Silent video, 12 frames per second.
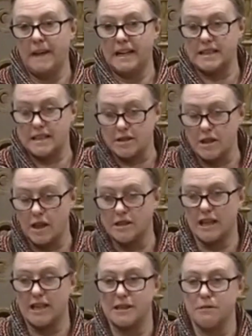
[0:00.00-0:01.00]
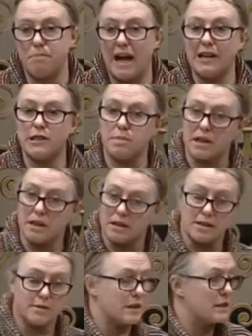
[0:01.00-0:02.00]
It has not had impact
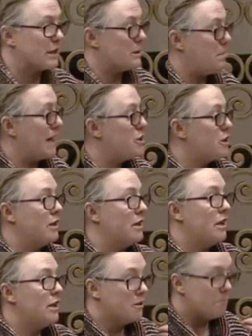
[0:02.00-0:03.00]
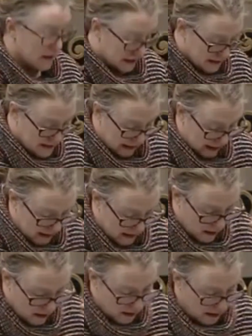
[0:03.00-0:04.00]
because of the suspension, but it is
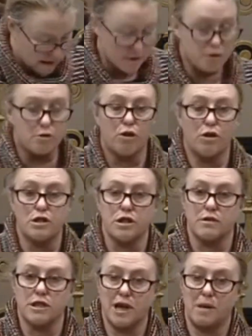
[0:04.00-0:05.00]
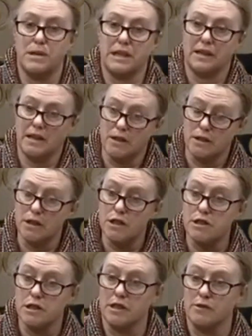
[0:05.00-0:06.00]
an extraordinary jeopardy, and I
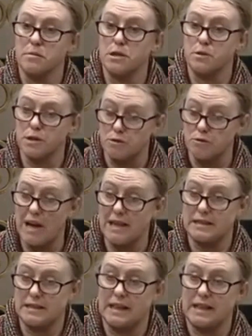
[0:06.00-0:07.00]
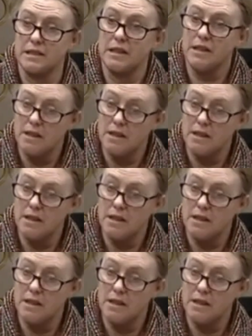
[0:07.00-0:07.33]
urge the government to address that